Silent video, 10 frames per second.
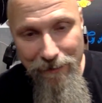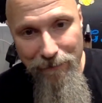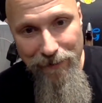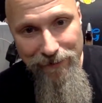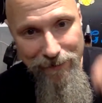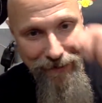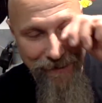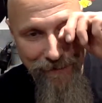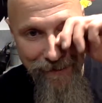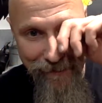but
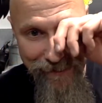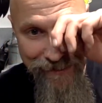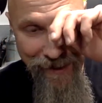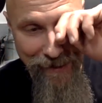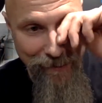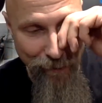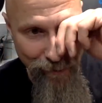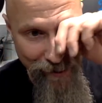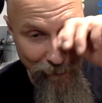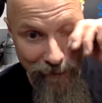it's kind of cool.
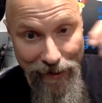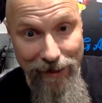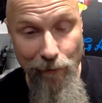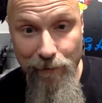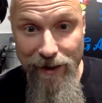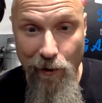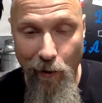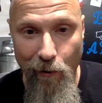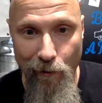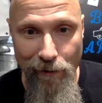Like one day it will be
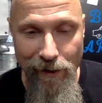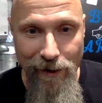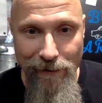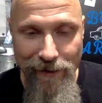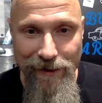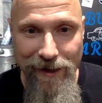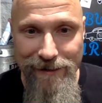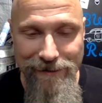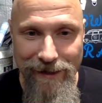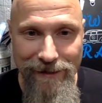cold, then the
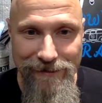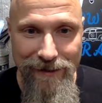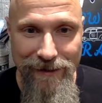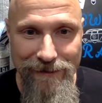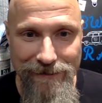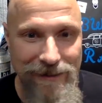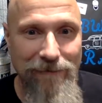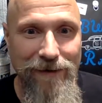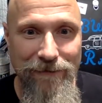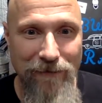next day it's like
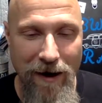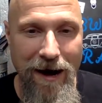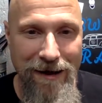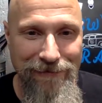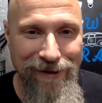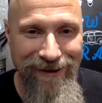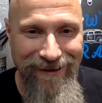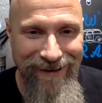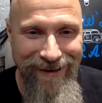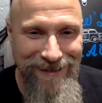75.
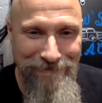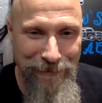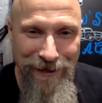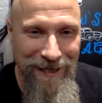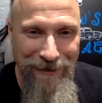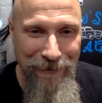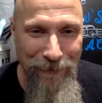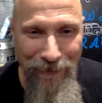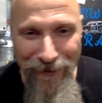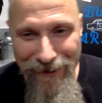It's pretty
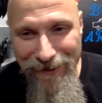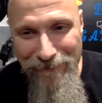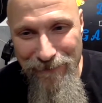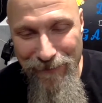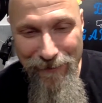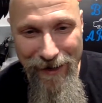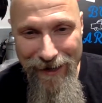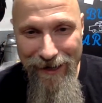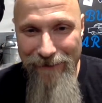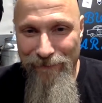cool. But
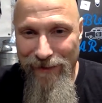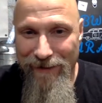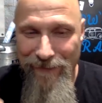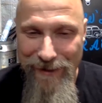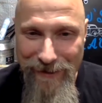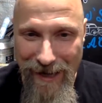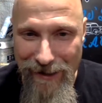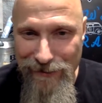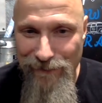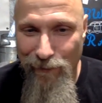I got family in
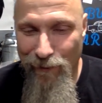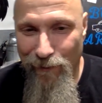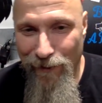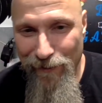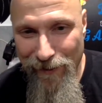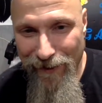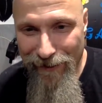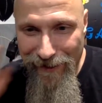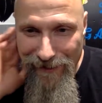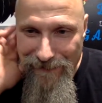Dallas, Fort Worth
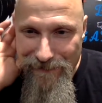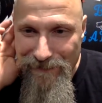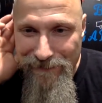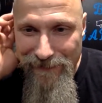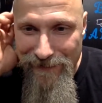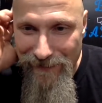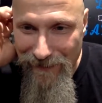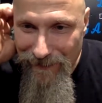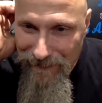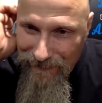area,
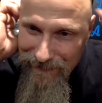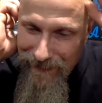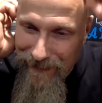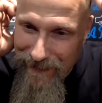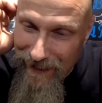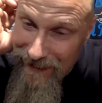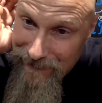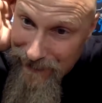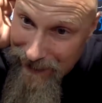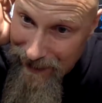so that's
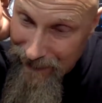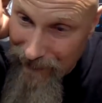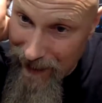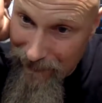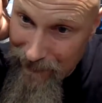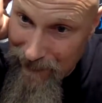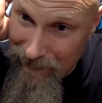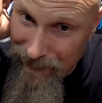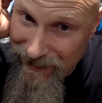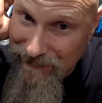what I
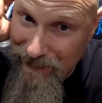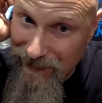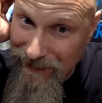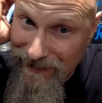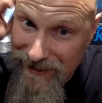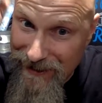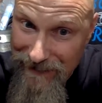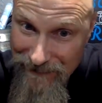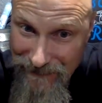remember experiencing.